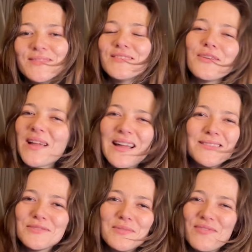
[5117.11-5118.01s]
don't
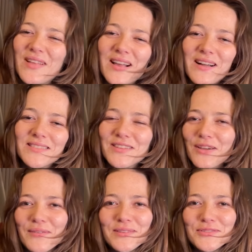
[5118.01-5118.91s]
cancel me for that, guys.
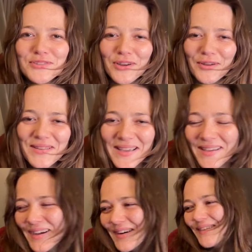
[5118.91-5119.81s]
Don't. It's a joke.
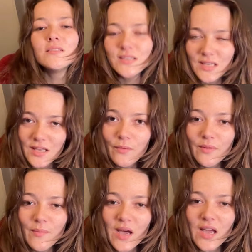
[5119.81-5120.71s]
To deal
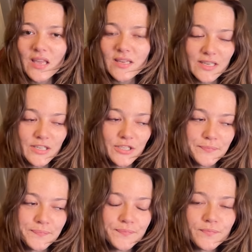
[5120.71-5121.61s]
with my
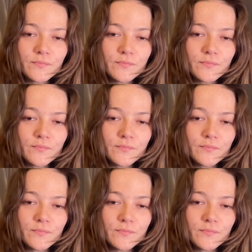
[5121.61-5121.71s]
addiction...